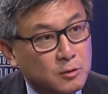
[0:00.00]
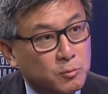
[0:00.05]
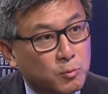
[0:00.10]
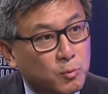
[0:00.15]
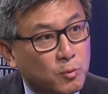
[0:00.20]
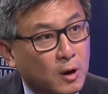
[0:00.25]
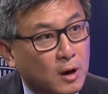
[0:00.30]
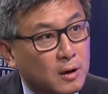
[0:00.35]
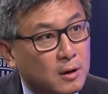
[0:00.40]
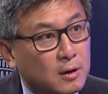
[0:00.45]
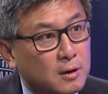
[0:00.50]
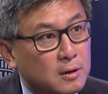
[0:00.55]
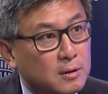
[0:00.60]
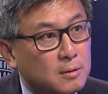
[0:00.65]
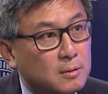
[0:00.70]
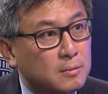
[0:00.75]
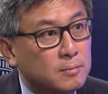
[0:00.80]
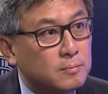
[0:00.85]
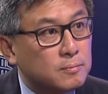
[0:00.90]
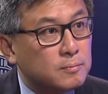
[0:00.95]
a pretty
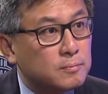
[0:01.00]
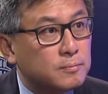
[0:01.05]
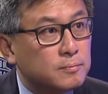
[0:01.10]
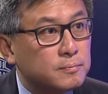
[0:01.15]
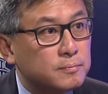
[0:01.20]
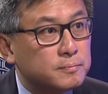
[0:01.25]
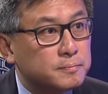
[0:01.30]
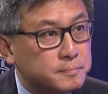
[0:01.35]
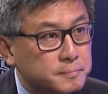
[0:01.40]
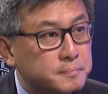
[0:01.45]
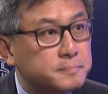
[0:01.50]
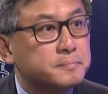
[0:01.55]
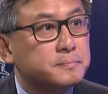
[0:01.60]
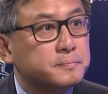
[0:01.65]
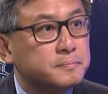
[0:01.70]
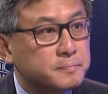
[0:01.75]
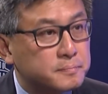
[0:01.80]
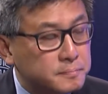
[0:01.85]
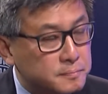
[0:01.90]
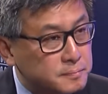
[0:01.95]
significant shift. I mean, it went from kind
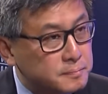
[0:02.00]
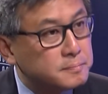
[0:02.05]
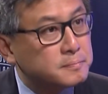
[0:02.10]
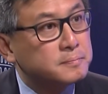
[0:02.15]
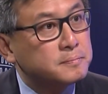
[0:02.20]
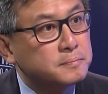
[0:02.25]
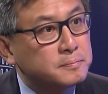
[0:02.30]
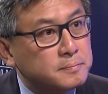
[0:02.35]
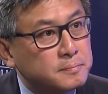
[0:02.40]
of this throw